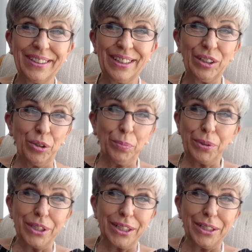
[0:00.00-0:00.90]
not
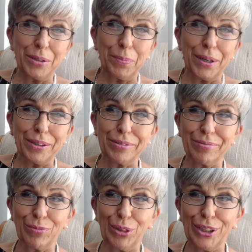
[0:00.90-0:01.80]
particularly about
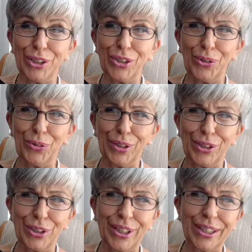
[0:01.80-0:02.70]
religion or
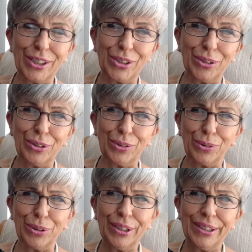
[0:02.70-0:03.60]
education
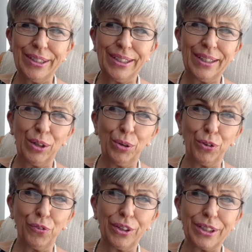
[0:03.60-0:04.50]
or all the
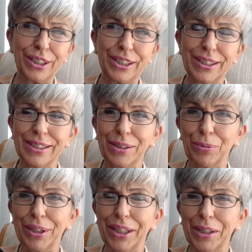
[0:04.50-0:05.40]
fun things that
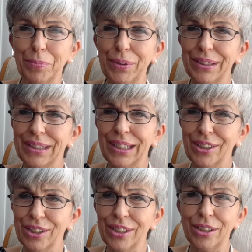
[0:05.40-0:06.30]
we had, but I
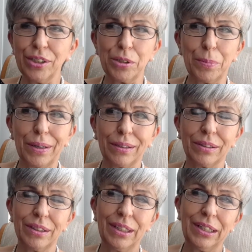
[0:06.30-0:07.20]
just learned about
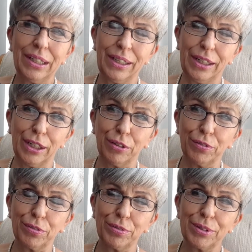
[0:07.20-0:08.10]

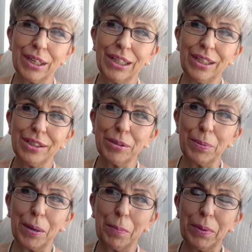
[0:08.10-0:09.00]
love. I learned
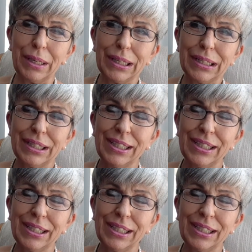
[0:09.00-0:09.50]
about being